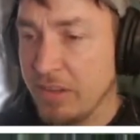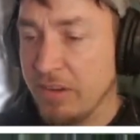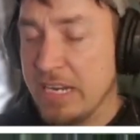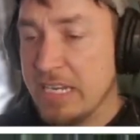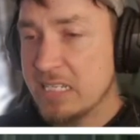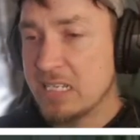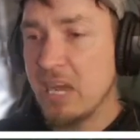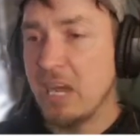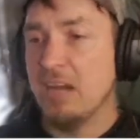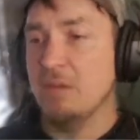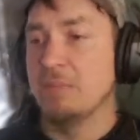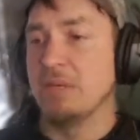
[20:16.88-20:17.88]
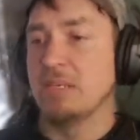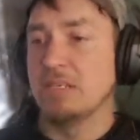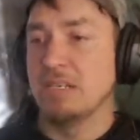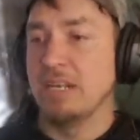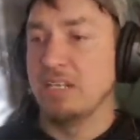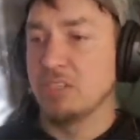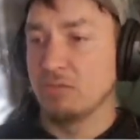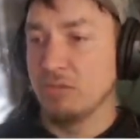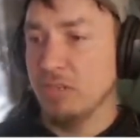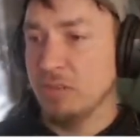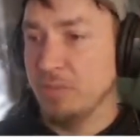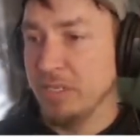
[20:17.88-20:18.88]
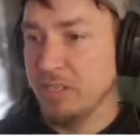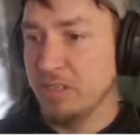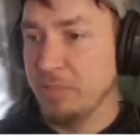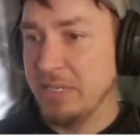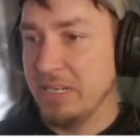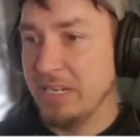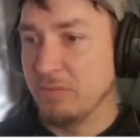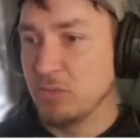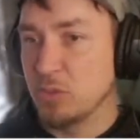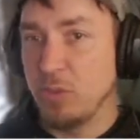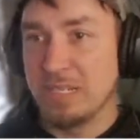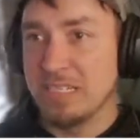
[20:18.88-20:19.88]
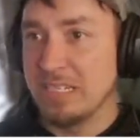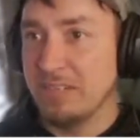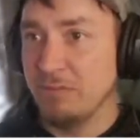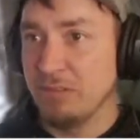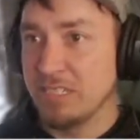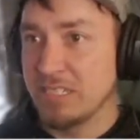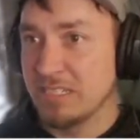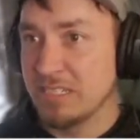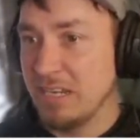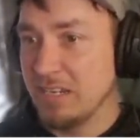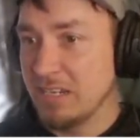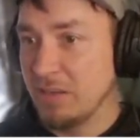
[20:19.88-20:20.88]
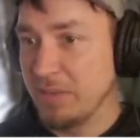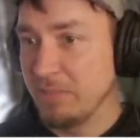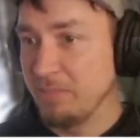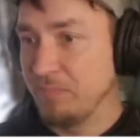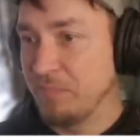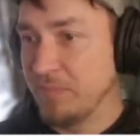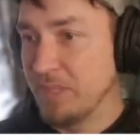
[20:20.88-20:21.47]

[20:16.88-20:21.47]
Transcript: There is armor later on, but you got to be like level 20 for it to start coming